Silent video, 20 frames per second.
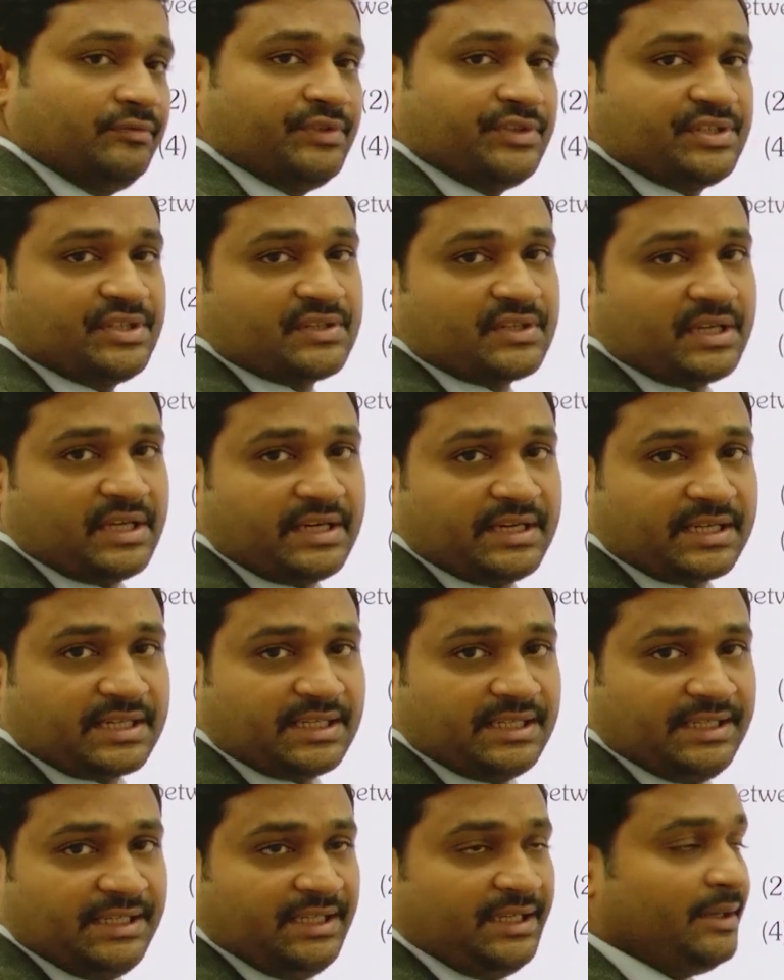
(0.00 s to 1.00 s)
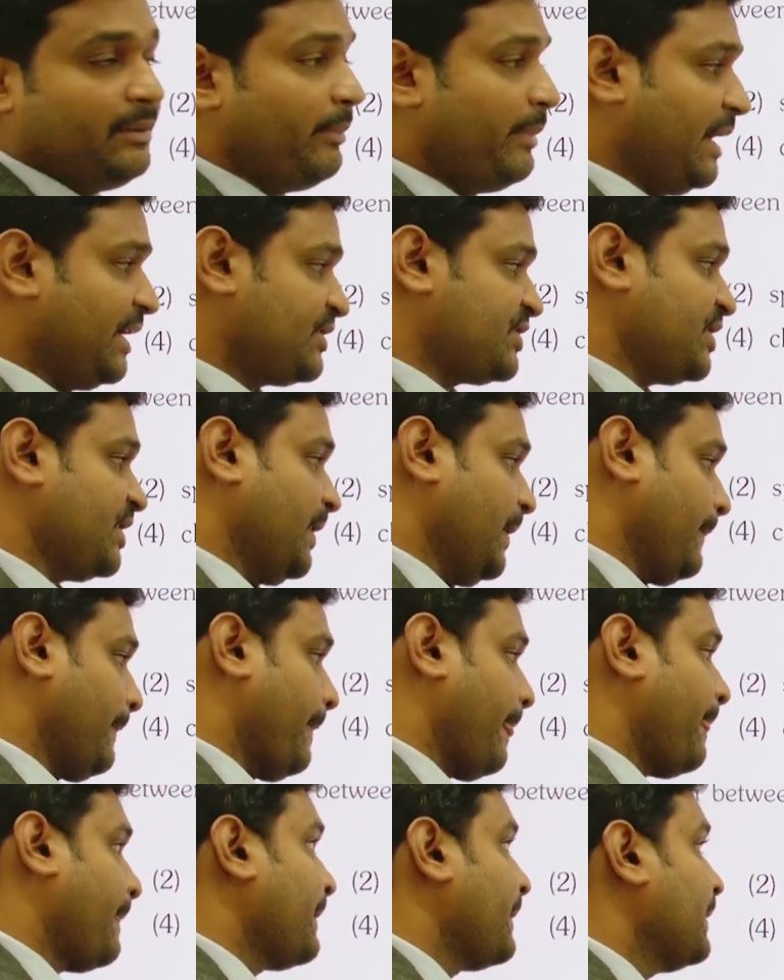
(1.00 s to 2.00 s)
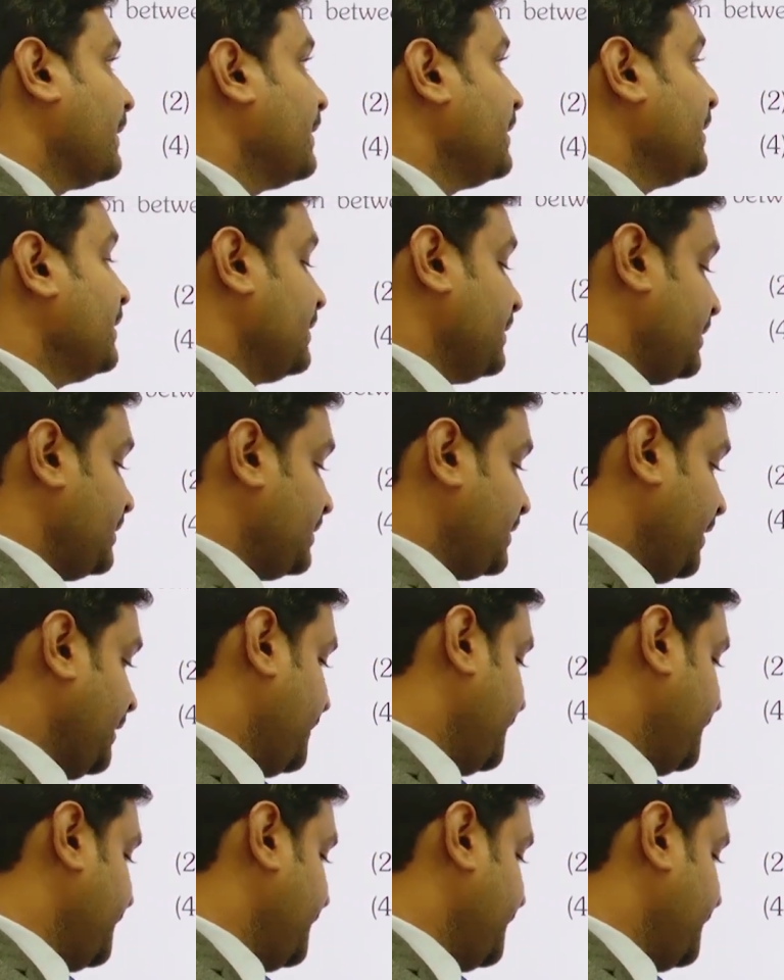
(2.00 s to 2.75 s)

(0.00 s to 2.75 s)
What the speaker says: is correctly matching. Then